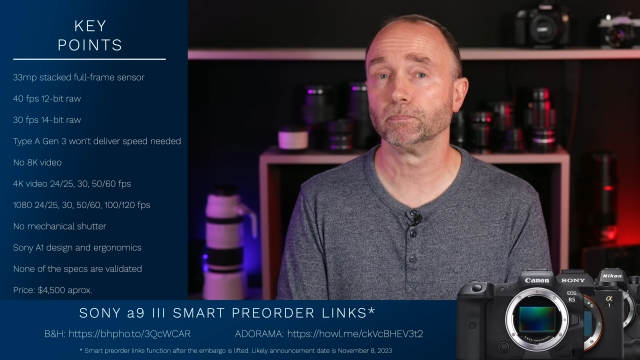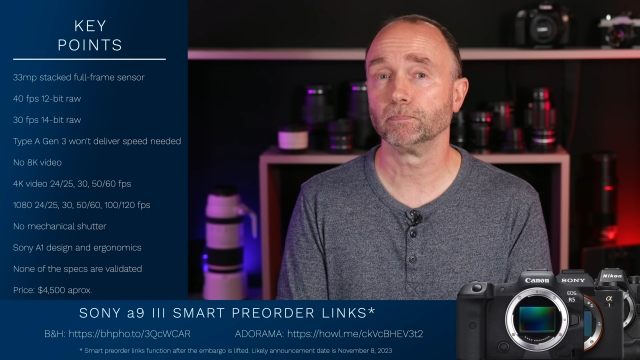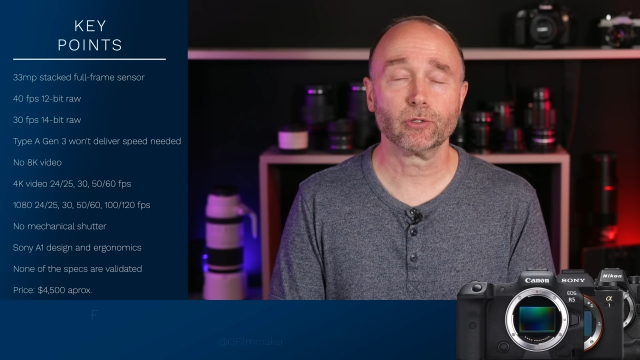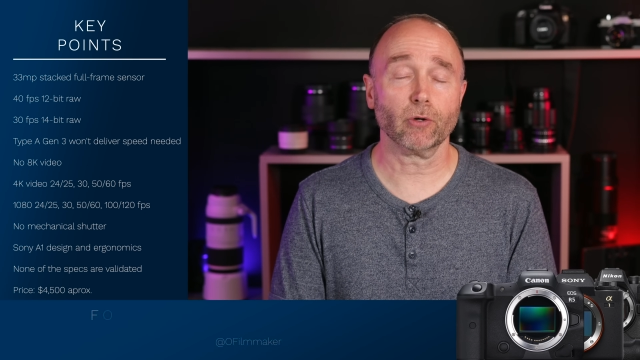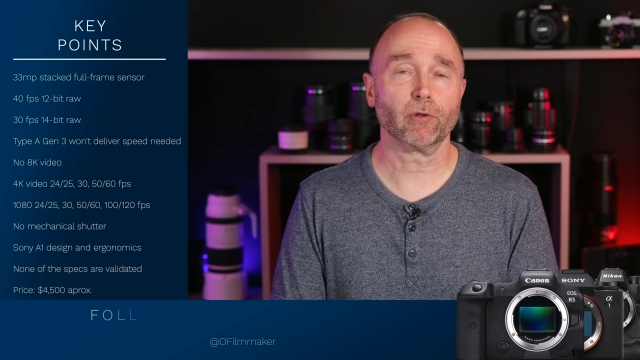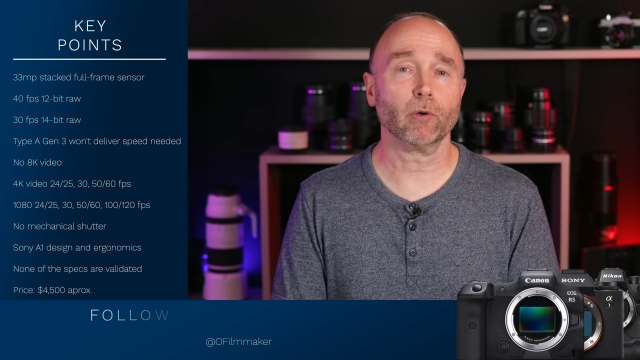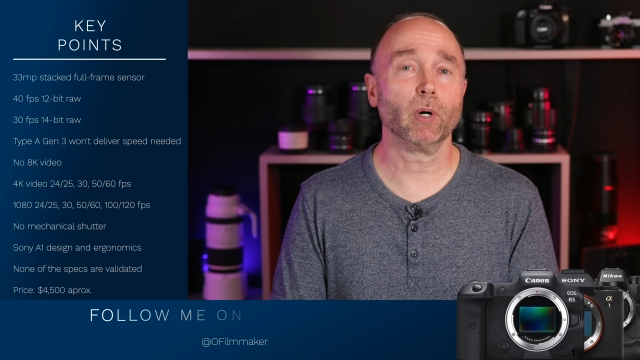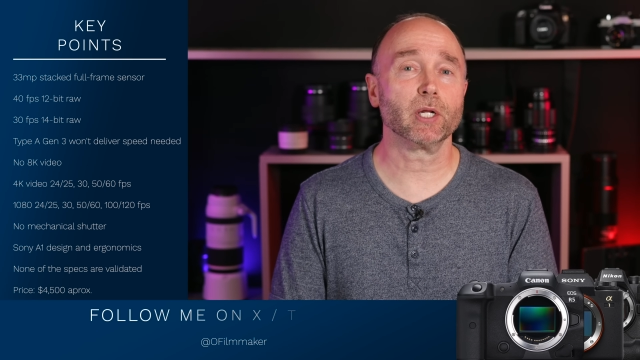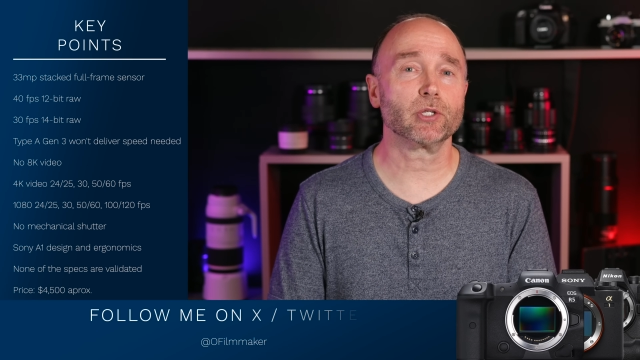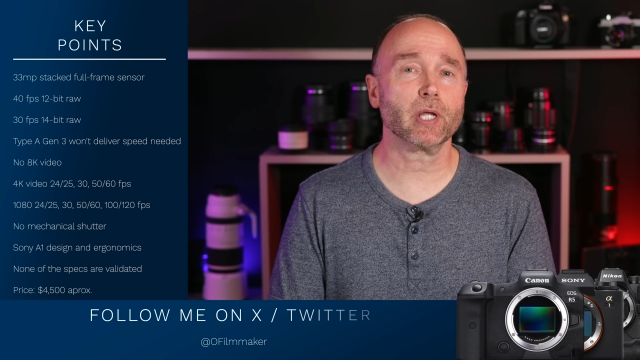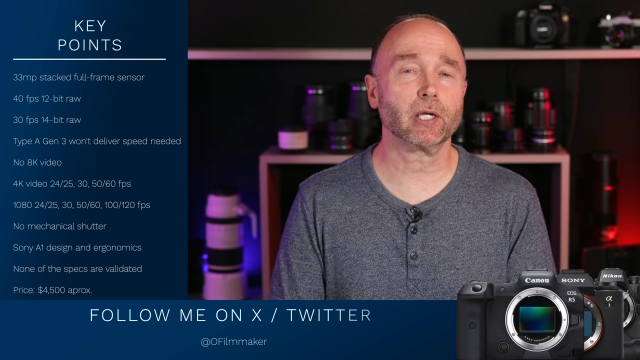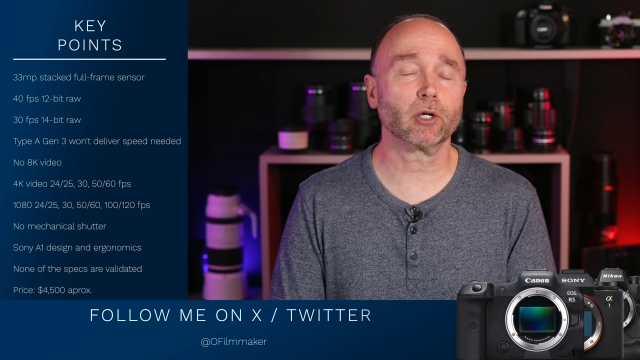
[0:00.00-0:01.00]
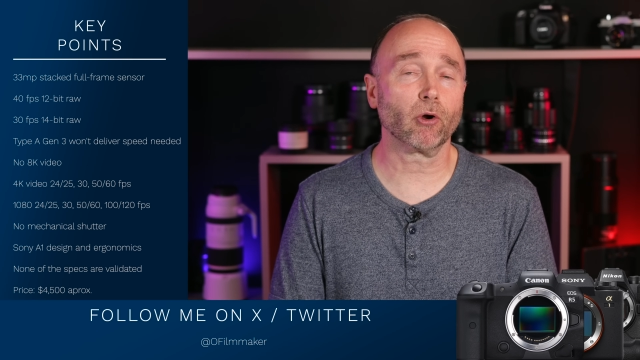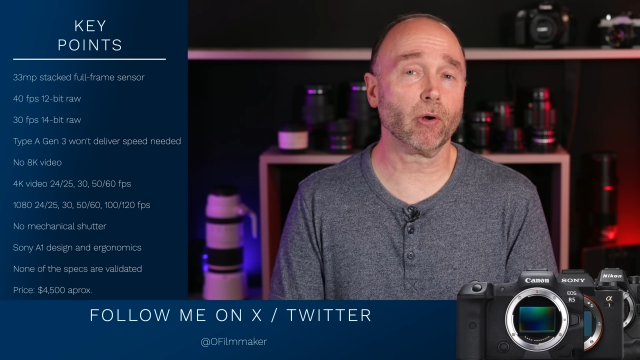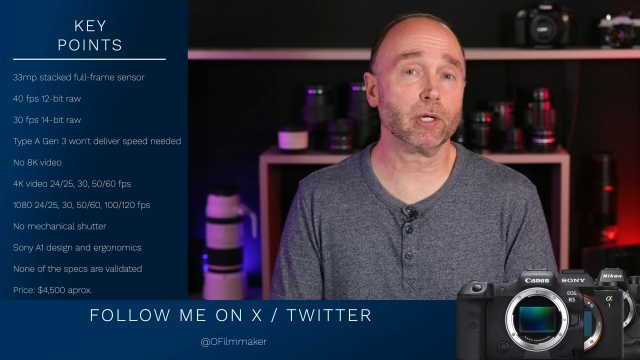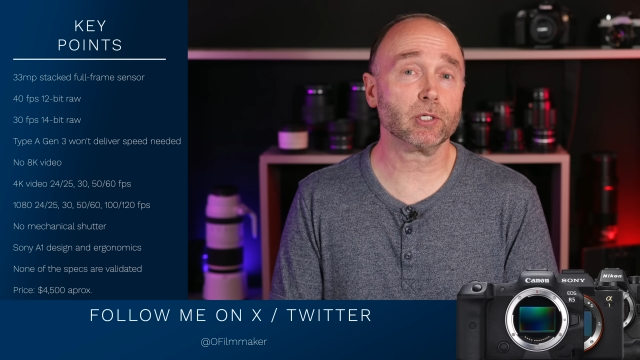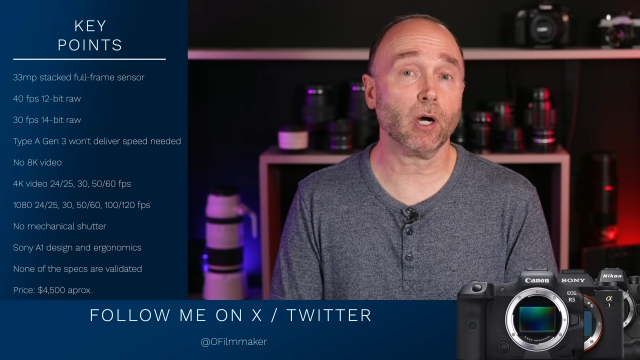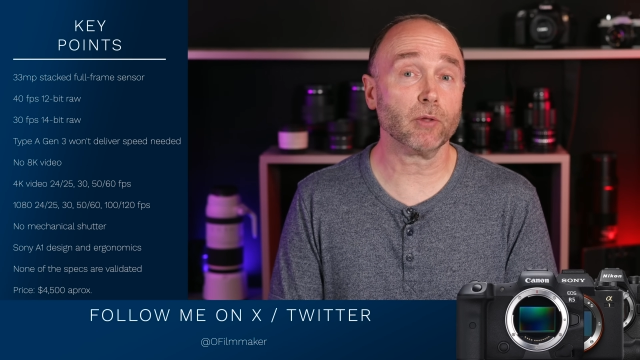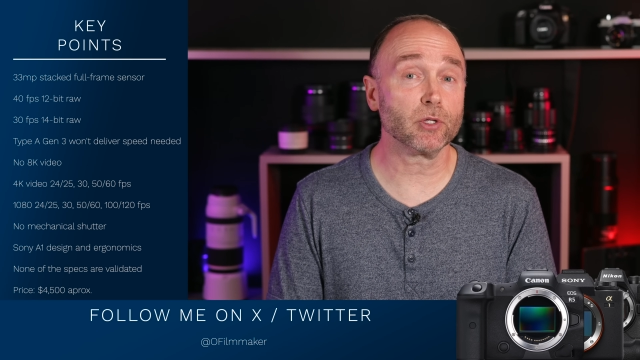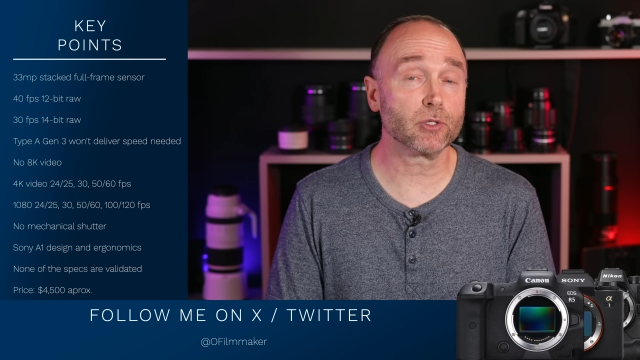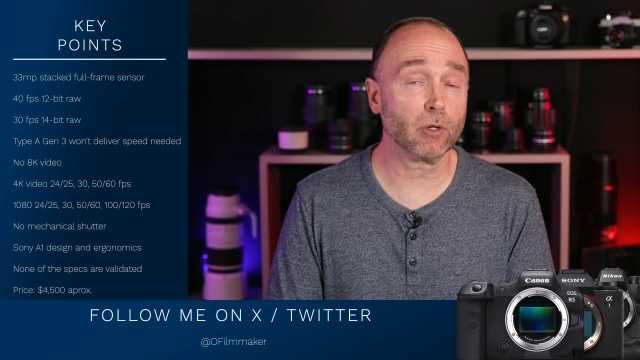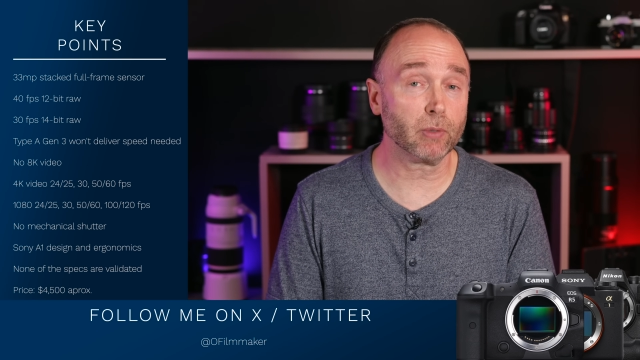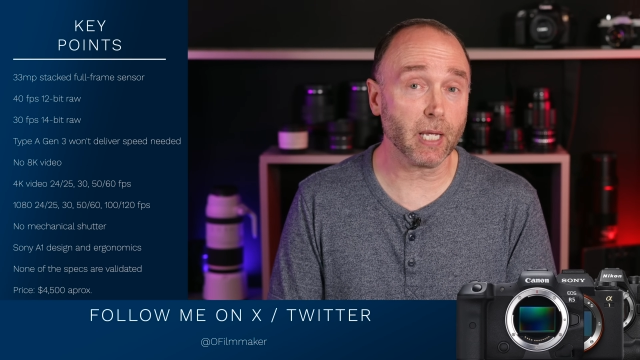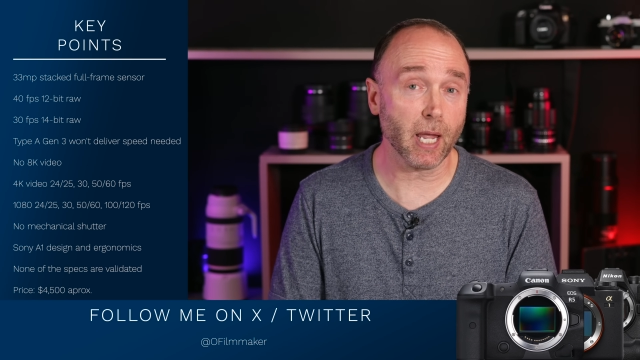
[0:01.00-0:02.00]
So if you want to stay current on the
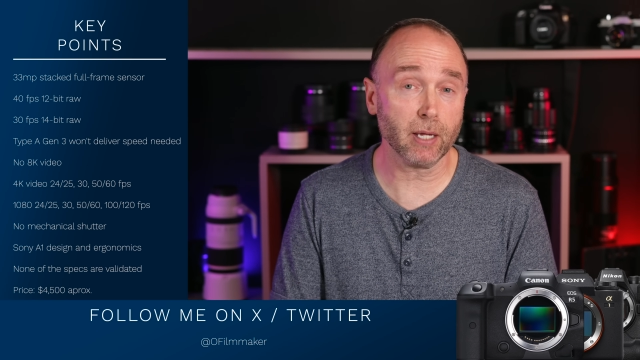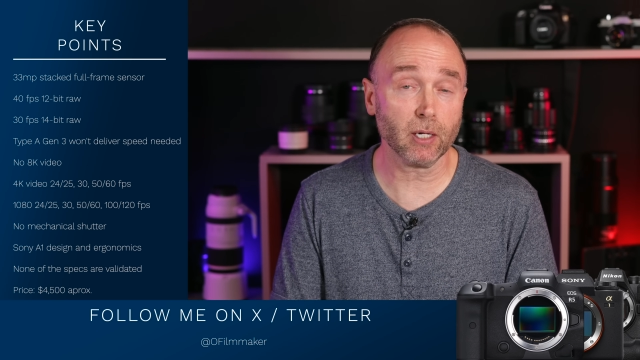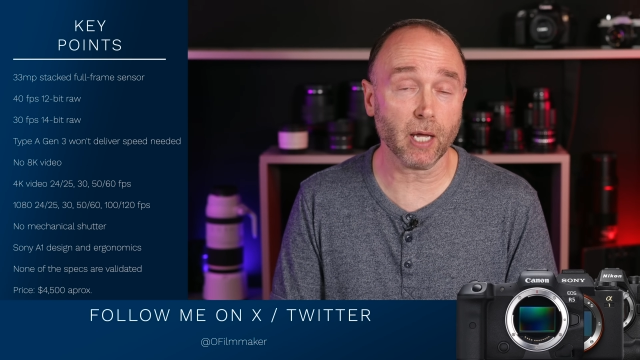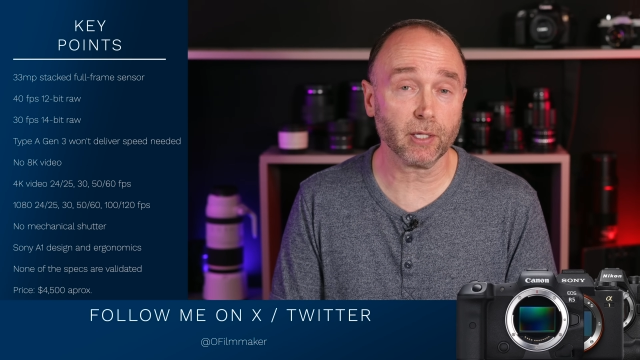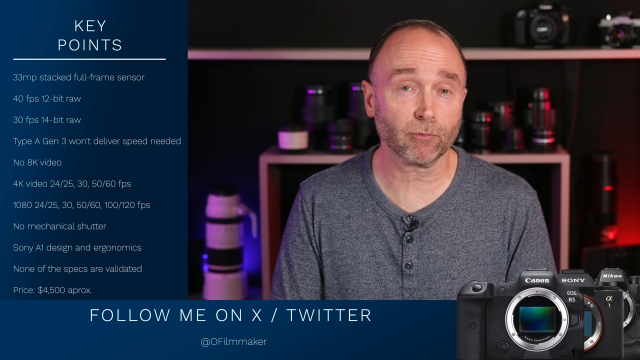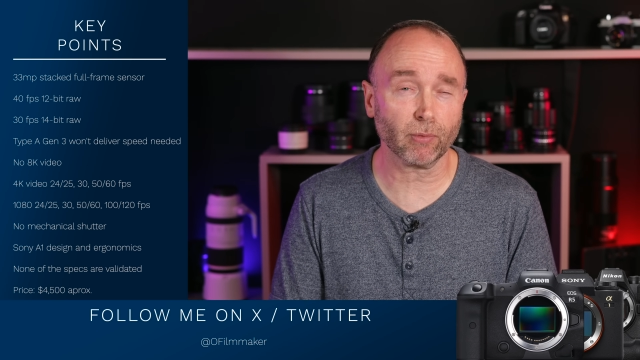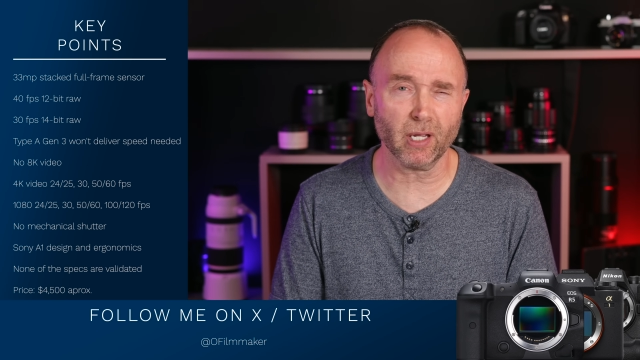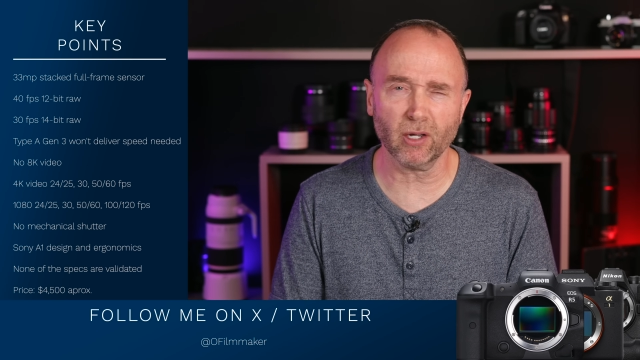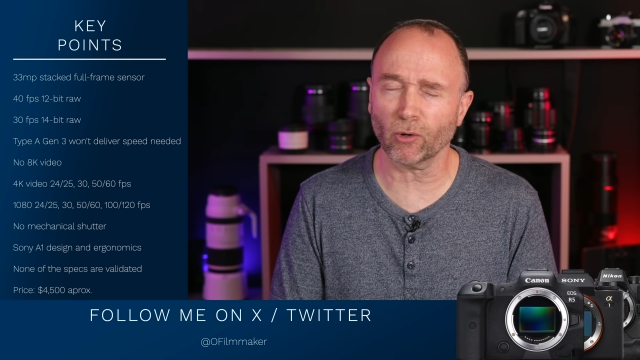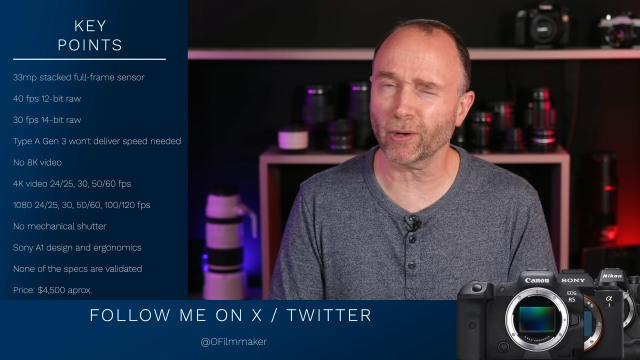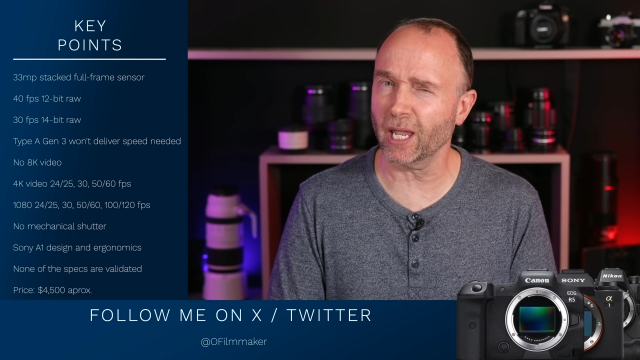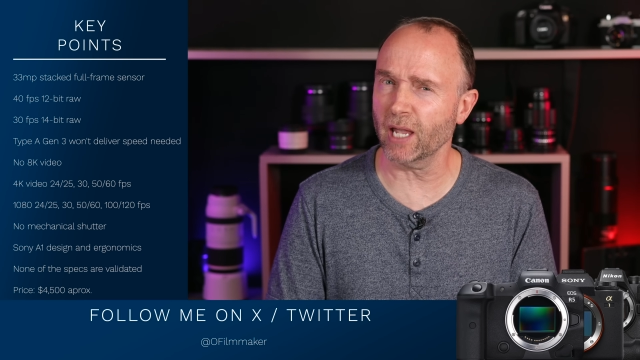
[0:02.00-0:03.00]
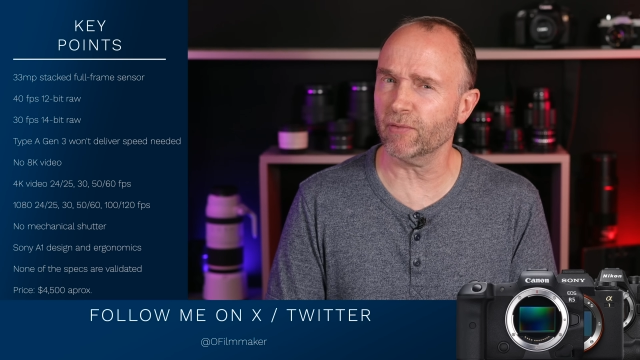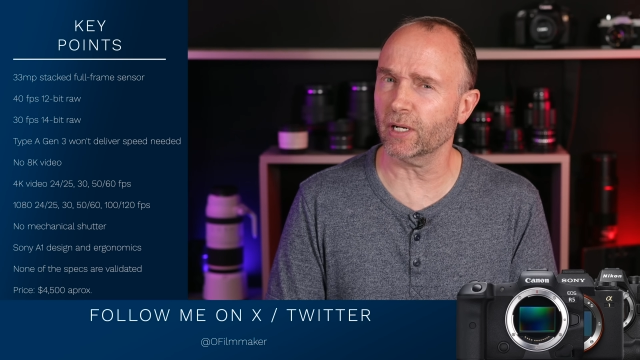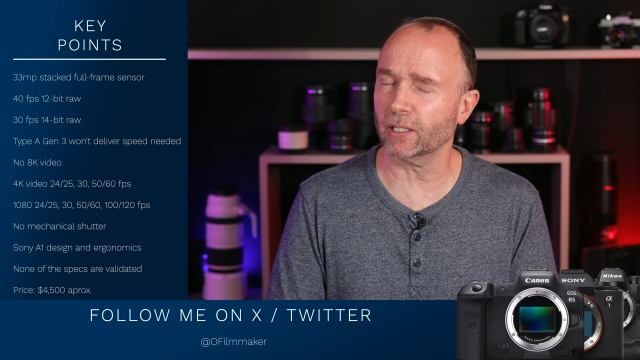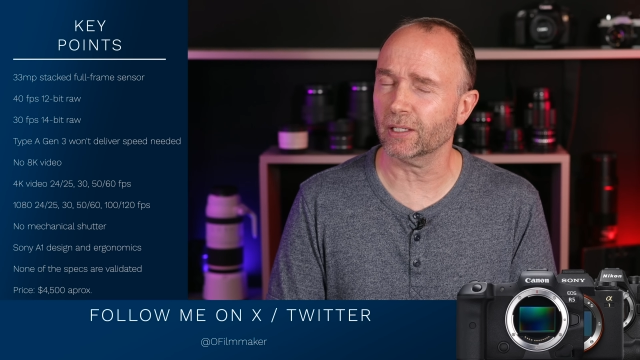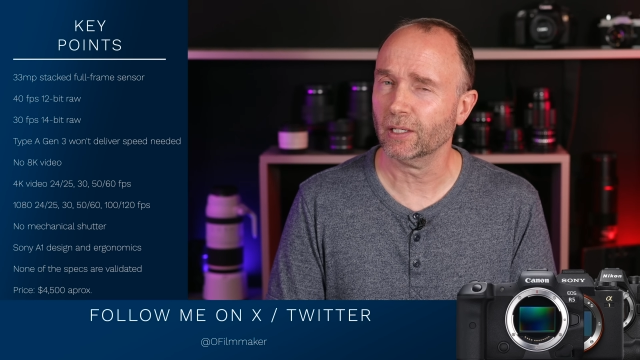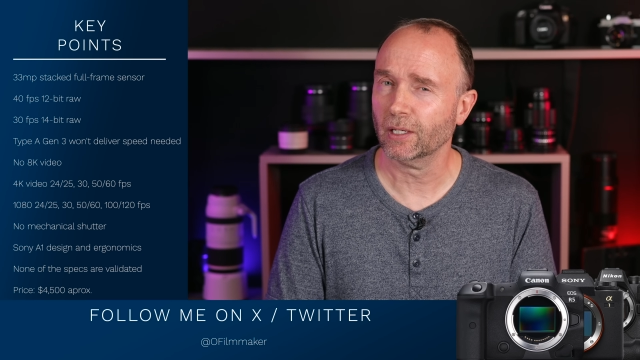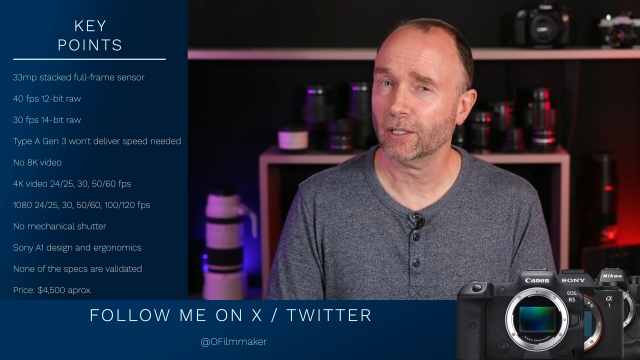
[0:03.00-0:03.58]
Sony a9 III or even